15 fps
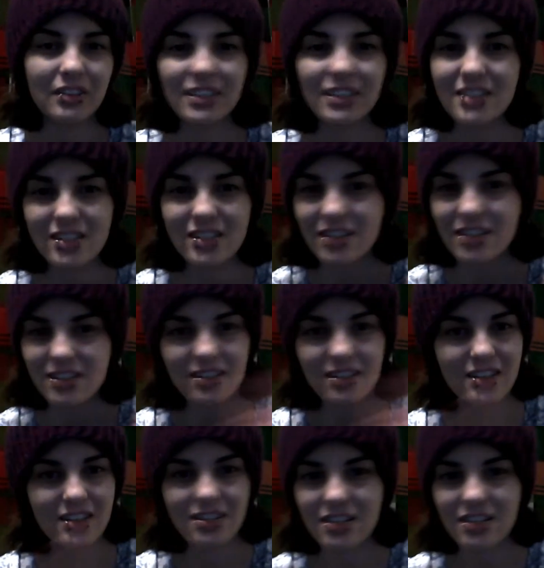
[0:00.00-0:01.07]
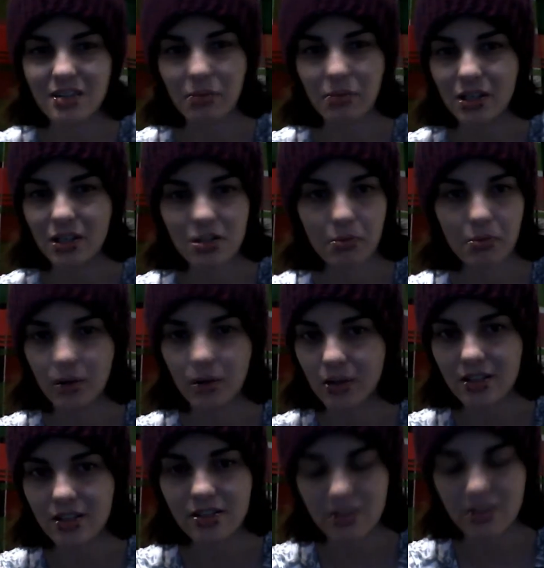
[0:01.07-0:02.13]
It's just a bunch of
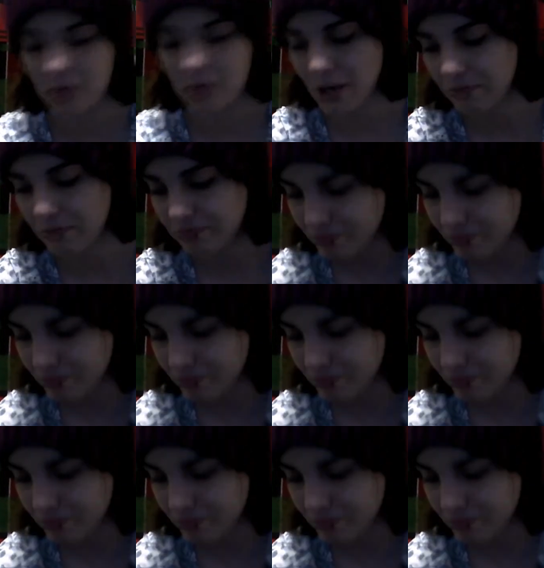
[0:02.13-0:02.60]
bogus to me.